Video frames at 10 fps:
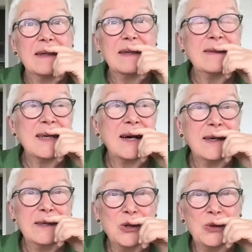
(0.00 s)
it's
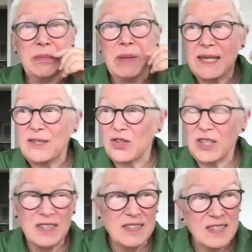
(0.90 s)
hard to
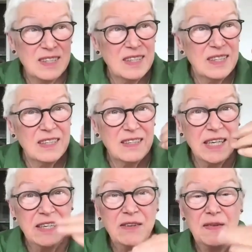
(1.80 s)
imagine
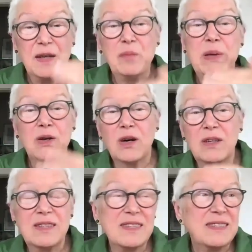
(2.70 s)
anything
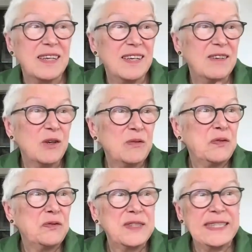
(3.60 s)
beyond the state of
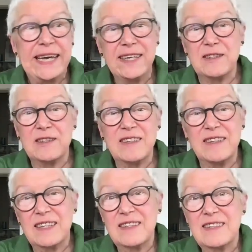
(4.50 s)
scattered
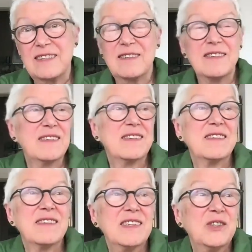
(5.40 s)
that,
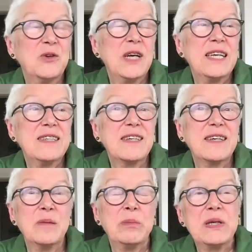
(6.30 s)

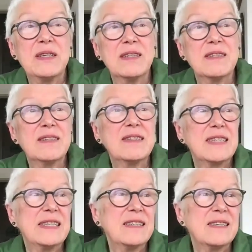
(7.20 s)
anti-imperialists
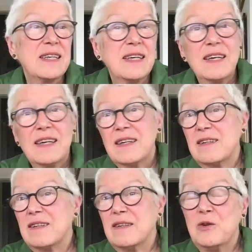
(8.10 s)
and,
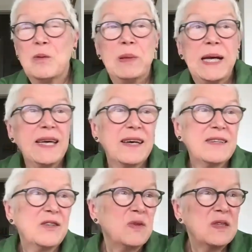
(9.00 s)
Black
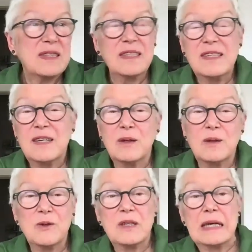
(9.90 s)
activists and
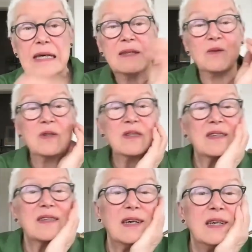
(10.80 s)
decolonial
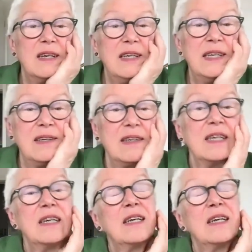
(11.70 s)
activists are in.